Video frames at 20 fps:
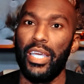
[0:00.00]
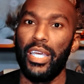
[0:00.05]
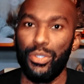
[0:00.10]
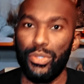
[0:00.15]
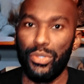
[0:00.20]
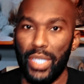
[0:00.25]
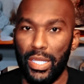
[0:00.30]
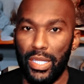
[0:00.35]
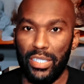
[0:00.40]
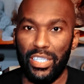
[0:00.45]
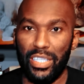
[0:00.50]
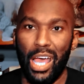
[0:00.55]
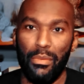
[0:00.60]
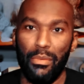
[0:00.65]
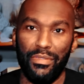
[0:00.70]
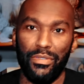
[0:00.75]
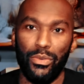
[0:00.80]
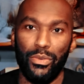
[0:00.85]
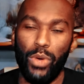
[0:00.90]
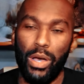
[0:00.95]
and you set the
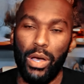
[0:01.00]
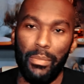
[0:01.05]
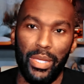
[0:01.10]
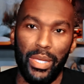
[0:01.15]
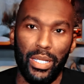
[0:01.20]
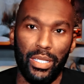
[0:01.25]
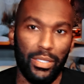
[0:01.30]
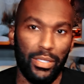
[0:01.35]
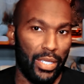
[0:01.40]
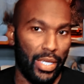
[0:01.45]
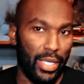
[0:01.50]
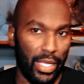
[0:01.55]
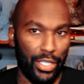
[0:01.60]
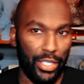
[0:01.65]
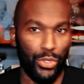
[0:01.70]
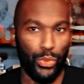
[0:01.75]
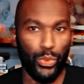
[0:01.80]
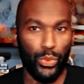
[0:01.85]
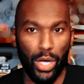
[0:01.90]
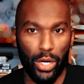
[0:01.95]
timer for 1 minute
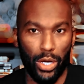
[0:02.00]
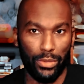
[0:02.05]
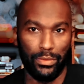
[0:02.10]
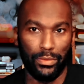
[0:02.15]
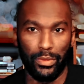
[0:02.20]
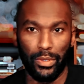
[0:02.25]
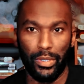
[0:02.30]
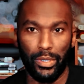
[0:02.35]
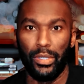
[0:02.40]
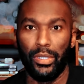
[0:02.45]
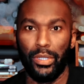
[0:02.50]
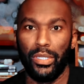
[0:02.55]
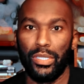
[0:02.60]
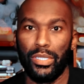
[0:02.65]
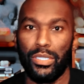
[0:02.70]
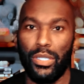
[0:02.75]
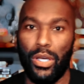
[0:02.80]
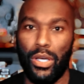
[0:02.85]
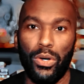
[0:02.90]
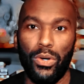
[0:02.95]
and you go.
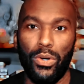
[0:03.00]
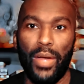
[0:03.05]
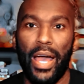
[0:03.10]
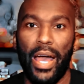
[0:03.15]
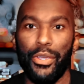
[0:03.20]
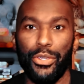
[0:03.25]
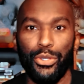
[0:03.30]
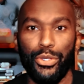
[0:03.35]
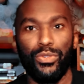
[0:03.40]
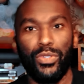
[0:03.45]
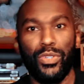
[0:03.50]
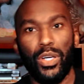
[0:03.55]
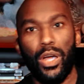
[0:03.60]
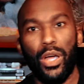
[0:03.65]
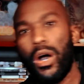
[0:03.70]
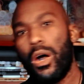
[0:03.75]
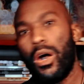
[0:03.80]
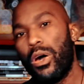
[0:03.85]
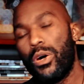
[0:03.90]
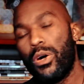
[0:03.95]
So how you
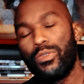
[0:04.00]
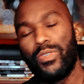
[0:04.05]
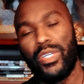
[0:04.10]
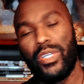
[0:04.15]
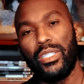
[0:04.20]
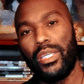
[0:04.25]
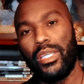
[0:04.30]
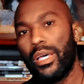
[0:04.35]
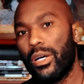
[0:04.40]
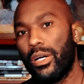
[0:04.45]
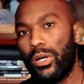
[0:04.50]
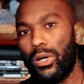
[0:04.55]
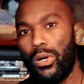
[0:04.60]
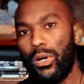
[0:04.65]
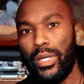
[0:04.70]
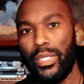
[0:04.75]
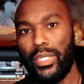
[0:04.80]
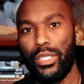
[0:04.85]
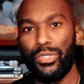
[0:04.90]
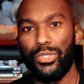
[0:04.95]
recall,
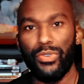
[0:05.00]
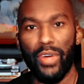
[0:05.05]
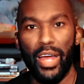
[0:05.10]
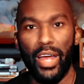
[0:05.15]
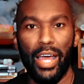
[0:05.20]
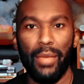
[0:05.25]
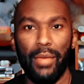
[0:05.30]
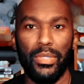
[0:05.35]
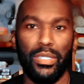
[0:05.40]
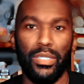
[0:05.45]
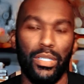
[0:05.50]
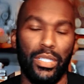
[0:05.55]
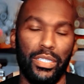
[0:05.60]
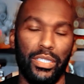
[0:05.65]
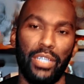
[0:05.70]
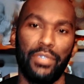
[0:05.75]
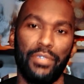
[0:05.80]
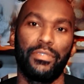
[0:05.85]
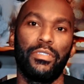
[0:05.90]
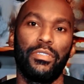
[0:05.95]
retell, and describe is going to
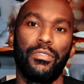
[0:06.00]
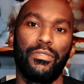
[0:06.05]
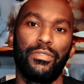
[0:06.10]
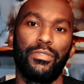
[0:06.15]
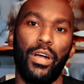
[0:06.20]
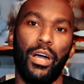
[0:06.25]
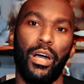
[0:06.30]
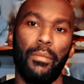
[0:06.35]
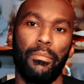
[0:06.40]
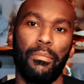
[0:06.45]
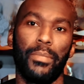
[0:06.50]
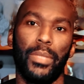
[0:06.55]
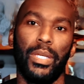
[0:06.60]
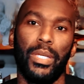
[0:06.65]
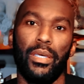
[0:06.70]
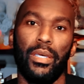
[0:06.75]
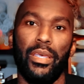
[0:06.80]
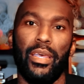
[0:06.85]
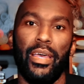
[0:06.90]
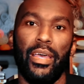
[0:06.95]
differ from
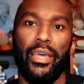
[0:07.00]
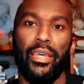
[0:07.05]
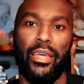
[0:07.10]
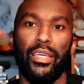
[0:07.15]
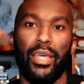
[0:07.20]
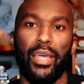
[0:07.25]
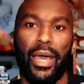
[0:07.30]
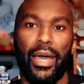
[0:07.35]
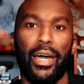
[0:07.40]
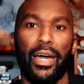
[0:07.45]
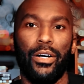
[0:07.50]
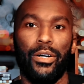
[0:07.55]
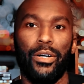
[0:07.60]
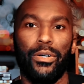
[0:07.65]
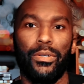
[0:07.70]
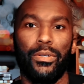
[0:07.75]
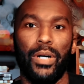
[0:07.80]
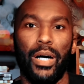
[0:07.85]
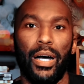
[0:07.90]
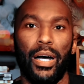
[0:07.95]

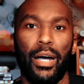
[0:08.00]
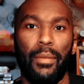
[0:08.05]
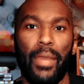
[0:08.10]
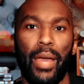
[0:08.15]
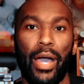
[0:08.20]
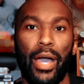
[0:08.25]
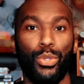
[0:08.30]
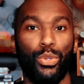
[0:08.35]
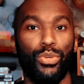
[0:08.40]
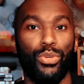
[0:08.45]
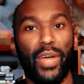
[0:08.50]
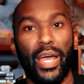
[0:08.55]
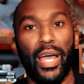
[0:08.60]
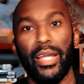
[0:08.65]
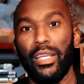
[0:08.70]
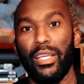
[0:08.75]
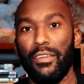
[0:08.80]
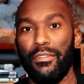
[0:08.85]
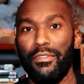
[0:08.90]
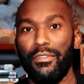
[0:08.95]
how you would
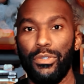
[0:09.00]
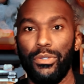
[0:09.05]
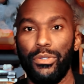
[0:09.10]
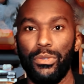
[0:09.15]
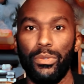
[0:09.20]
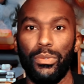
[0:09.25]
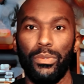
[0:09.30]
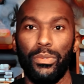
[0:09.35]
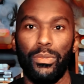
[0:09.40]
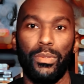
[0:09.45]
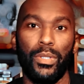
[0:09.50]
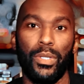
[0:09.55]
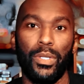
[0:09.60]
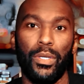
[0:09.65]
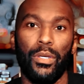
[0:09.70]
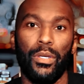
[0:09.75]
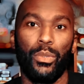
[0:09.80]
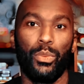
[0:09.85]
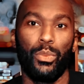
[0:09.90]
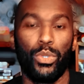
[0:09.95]
write if you
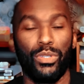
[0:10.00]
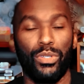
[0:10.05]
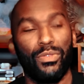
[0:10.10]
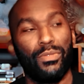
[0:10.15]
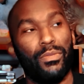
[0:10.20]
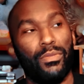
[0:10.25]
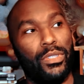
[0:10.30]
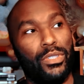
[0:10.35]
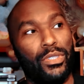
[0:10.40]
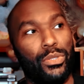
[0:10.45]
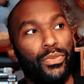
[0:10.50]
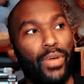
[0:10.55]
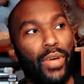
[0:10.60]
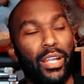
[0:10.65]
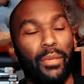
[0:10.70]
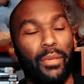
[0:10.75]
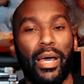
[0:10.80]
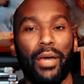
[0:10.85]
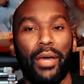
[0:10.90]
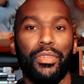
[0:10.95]
were to
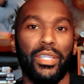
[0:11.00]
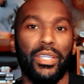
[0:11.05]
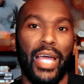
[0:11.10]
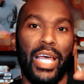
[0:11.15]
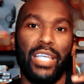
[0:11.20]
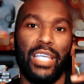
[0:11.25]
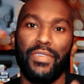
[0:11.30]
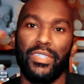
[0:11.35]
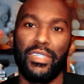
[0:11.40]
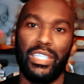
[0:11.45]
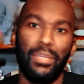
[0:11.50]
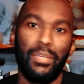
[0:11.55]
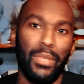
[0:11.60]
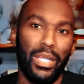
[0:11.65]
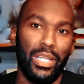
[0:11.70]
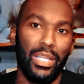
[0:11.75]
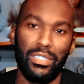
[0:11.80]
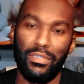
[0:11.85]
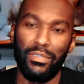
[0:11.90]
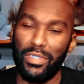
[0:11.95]
write about the last 15
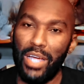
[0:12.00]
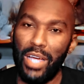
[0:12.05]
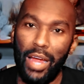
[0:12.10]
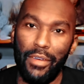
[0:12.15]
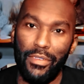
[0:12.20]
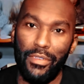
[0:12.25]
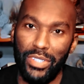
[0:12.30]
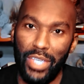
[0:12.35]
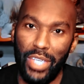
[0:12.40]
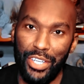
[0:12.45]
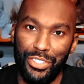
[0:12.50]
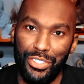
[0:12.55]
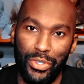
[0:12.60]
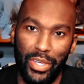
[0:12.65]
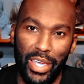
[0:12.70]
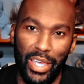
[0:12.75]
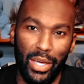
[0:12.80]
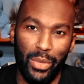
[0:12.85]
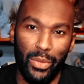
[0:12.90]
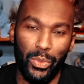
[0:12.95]
minutes of a conversation
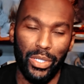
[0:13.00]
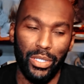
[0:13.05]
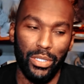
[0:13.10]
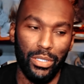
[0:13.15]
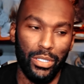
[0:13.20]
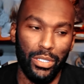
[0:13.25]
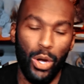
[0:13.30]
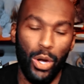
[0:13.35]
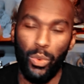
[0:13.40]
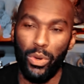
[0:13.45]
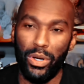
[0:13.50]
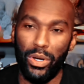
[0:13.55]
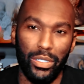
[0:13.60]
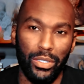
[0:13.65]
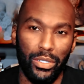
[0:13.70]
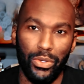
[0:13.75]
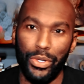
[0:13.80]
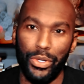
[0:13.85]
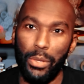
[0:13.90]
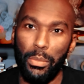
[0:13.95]
you had with a
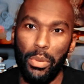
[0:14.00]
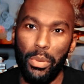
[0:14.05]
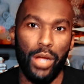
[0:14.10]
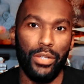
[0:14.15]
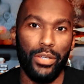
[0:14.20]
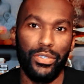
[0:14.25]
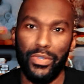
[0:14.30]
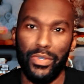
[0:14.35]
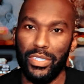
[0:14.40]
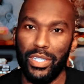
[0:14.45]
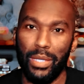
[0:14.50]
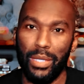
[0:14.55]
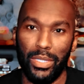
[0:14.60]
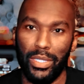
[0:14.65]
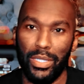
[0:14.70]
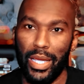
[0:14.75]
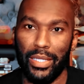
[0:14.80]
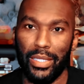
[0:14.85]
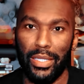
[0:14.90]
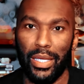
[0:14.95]
coworker or your partner or
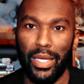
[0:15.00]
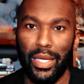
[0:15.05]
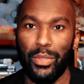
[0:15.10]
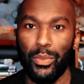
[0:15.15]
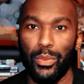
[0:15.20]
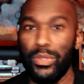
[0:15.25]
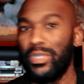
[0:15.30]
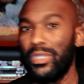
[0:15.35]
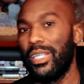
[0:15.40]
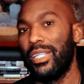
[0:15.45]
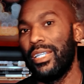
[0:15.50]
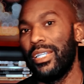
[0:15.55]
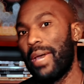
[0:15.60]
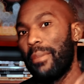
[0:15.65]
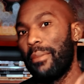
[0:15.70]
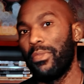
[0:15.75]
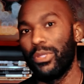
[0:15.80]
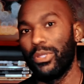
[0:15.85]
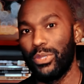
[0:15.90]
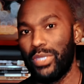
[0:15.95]
something like that. And
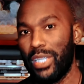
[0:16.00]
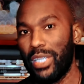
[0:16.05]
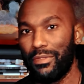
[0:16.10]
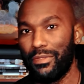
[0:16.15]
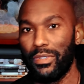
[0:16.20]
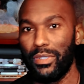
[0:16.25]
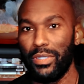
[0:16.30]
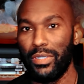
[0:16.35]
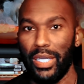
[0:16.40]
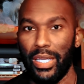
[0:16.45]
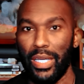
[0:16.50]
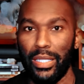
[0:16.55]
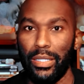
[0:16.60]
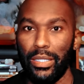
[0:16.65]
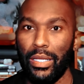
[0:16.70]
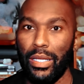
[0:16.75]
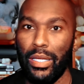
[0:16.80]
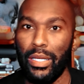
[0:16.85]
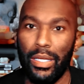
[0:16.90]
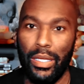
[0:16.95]
that will differ
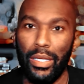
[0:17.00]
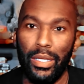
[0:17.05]
than,